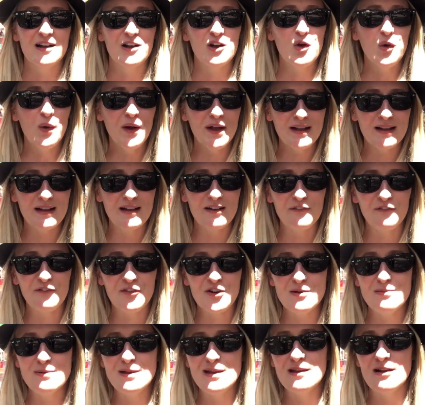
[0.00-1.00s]
Quick
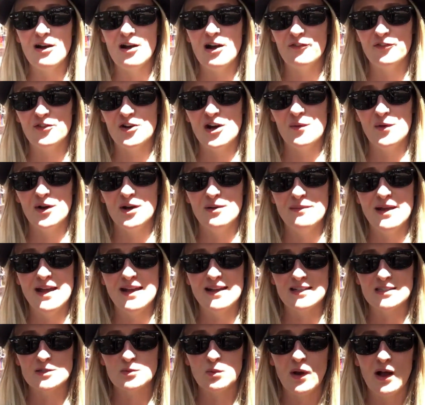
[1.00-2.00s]
freebie offer I want to
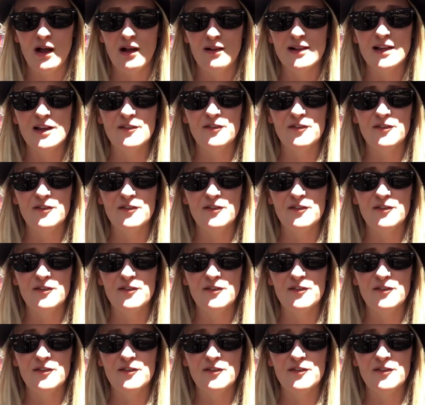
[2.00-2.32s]
make as well.